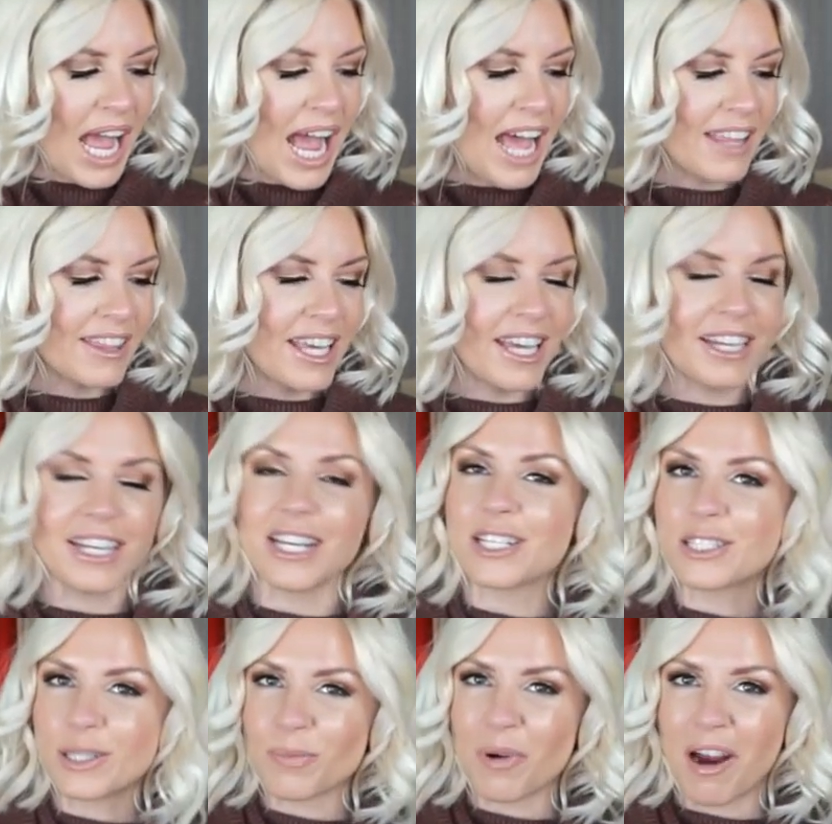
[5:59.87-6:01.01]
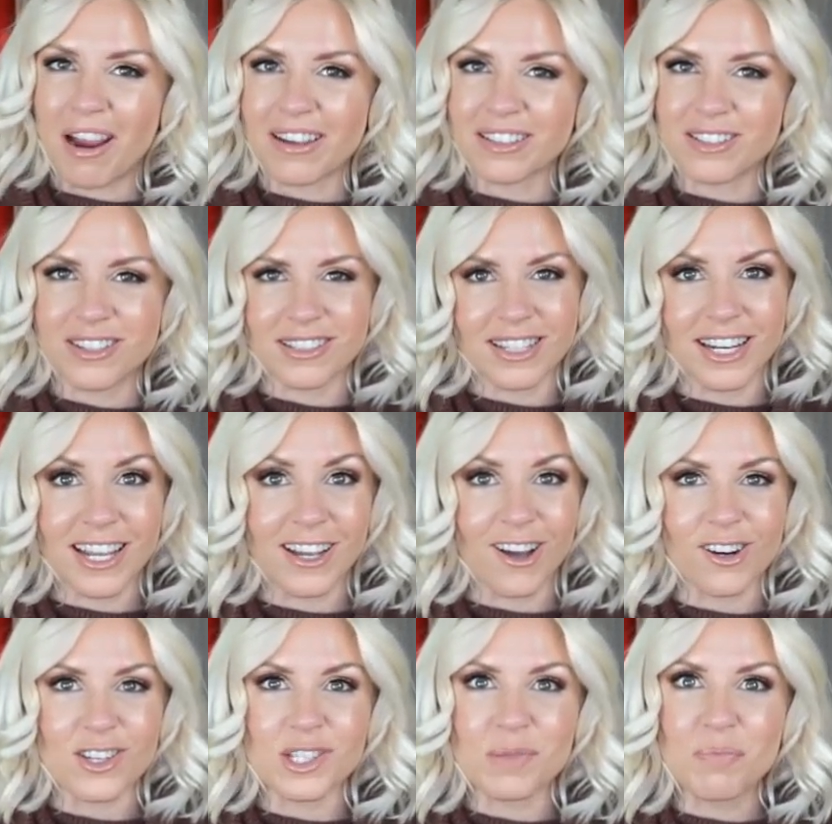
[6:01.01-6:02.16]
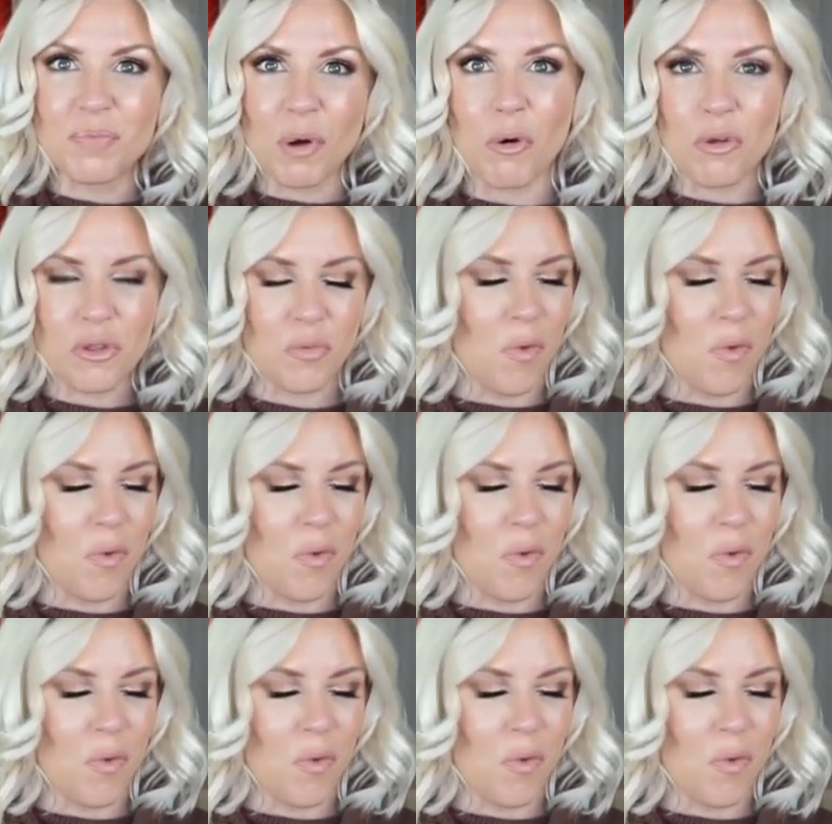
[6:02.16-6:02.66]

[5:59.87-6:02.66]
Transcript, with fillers: And then he surprised us and he got us both